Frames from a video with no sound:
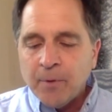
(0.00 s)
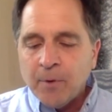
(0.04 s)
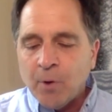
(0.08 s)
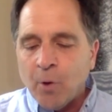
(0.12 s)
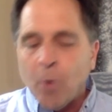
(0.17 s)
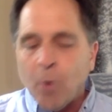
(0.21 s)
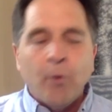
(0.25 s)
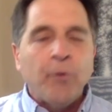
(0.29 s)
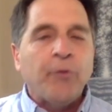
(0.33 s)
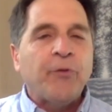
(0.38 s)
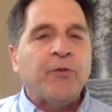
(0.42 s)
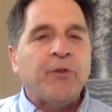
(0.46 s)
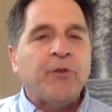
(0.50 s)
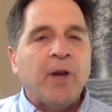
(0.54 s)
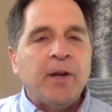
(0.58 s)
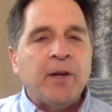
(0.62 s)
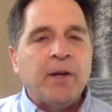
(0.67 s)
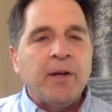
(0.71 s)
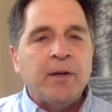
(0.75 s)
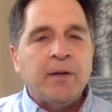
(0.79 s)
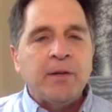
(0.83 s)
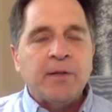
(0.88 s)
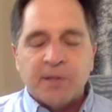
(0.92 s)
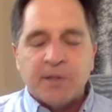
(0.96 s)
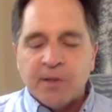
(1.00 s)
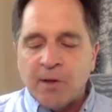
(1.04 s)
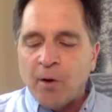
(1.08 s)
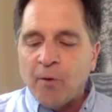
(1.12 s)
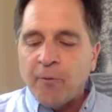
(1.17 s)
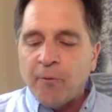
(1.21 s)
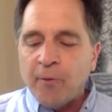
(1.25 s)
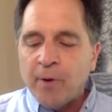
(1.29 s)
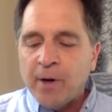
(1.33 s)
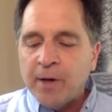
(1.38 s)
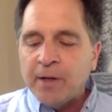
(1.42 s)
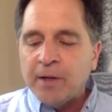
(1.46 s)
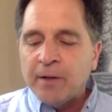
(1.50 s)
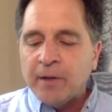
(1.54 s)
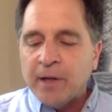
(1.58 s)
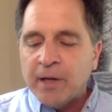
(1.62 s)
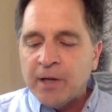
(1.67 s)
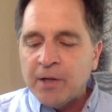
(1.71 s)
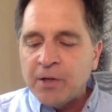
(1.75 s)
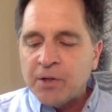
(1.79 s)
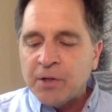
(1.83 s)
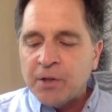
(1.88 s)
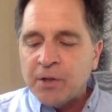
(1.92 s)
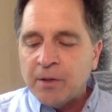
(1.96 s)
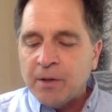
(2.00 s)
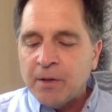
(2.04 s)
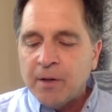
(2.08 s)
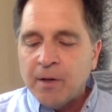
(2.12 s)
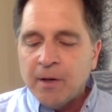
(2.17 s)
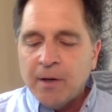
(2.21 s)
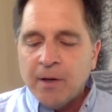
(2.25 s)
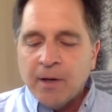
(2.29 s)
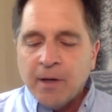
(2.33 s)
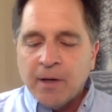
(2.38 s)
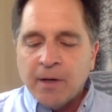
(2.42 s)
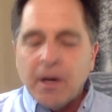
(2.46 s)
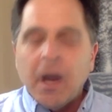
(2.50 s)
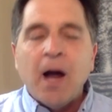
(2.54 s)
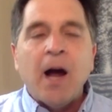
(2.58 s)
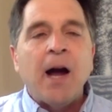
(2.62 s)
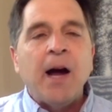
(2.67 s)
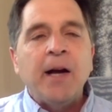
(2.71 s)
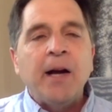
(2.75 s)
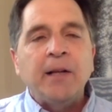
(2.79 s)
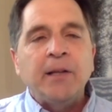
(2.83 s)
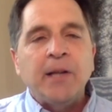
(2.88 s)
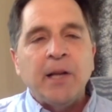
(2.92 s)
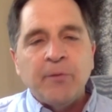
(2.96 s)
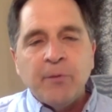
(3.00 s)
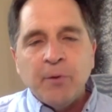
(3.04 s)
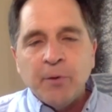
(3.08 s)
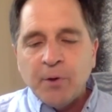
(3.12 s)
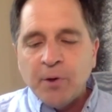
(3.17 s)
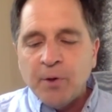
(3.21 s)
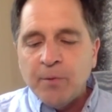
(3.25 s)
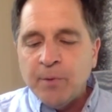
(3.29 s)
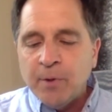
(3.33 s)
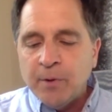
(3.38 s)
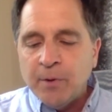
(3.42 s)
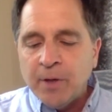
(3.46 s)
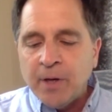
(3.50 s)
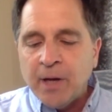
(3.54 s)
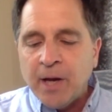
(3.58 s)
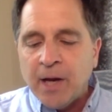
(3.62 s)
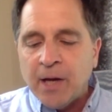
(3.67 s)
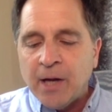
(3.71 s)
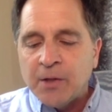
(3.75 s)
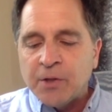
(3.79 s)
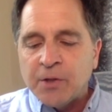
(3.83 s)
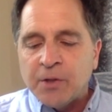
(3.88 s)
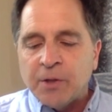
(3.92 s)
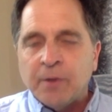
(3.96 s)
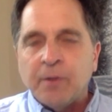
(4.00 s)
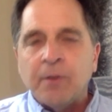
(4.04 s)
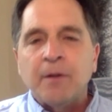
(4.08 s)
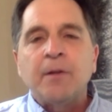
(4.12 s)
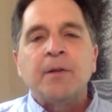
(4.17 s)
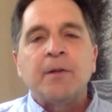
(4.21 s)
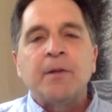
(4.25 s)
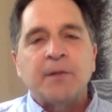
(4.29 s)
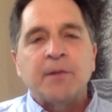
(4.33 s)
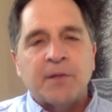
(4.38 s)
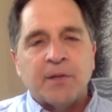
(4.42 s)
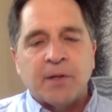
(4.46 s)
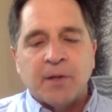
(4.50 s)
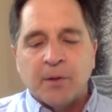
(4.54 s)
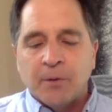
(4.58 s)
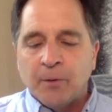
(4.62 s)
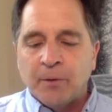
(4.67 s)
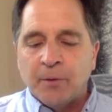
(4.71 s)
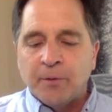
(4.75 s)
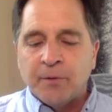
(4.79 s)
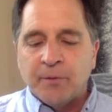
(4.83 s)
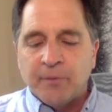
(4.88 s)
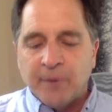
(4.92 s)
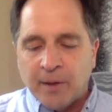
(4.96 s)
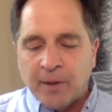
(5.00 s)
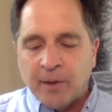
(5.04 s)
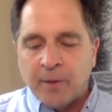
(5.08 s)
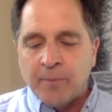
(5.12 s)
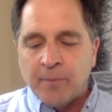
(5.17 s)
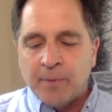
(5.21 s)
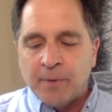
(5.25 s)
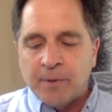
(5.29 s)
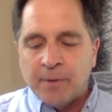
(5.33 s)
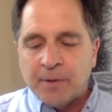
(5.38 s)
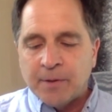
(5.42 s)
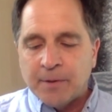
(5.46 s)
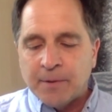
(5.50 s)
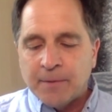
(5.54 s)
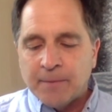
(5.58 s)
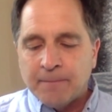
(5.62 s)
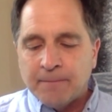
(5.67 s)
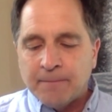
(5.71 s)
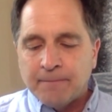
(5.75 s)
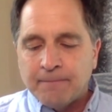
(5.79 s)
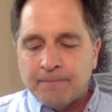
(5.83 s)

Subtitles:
goal setting, self-regulation, and high-level communication skill development.